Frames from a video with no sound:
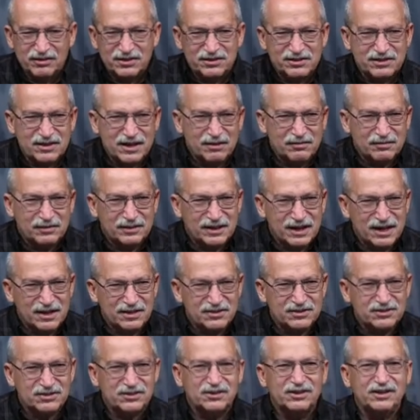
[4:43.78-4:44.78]
with a
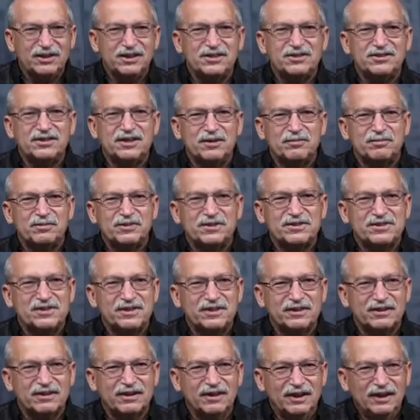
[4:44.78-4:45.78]
simultaneous conditioning
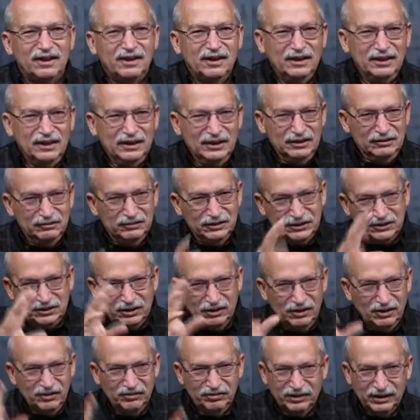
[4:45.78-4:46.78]
procedure.
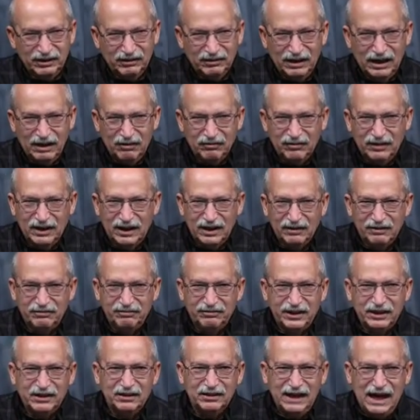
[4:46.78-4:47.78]
Riscola figured out why,
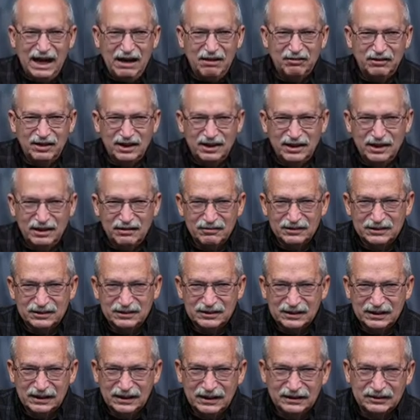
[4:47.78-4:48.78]
figured out why that was
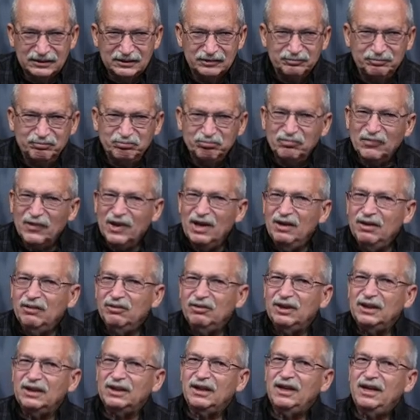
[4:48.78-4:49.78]
the case.
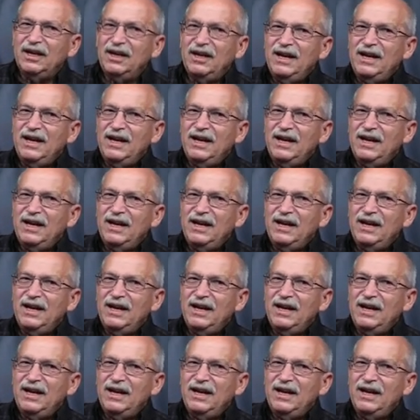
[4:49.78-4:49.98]
Well, then the